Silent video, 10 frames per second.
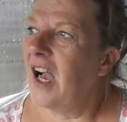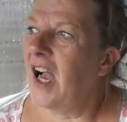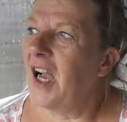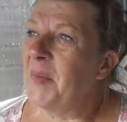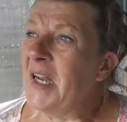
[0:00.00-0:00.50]

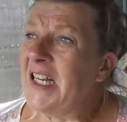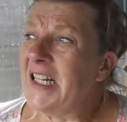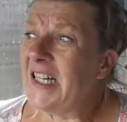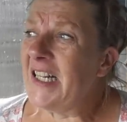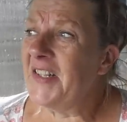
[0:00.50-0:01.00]
And
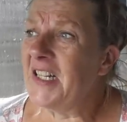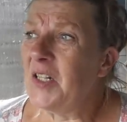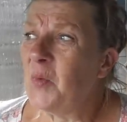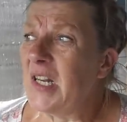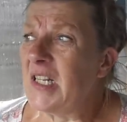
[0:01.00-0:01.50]
then
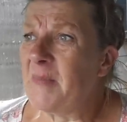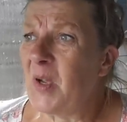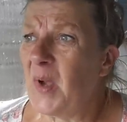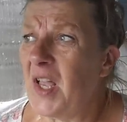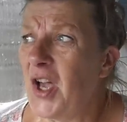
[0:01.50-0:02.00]
I'll wend my
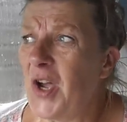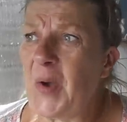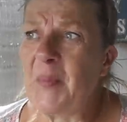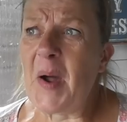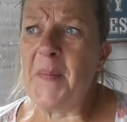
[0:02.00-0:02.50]
way
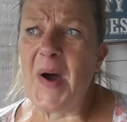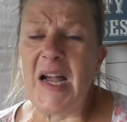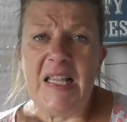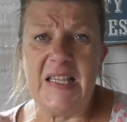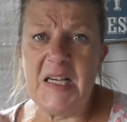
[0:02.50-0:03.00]
home, but
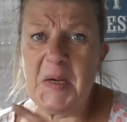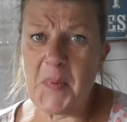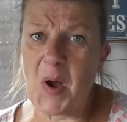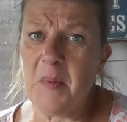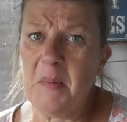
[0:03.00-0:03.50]
I think
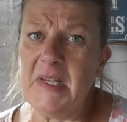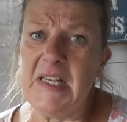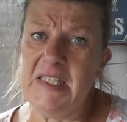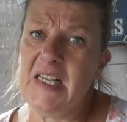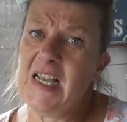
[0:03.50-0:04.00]
probably
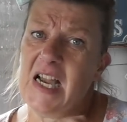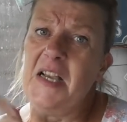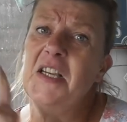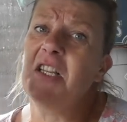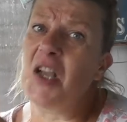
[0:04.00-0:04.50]
today
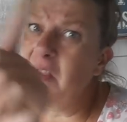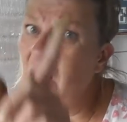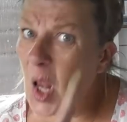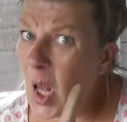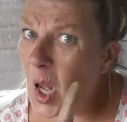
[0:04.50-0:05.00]
I'm going to go a
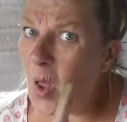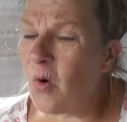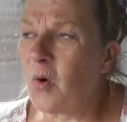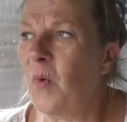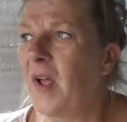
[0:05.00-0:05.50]

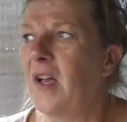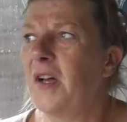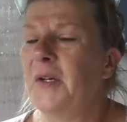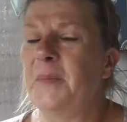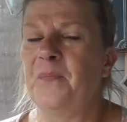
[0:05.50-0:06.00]
long way
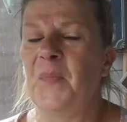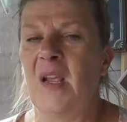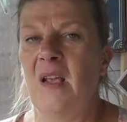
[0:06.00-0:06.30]
home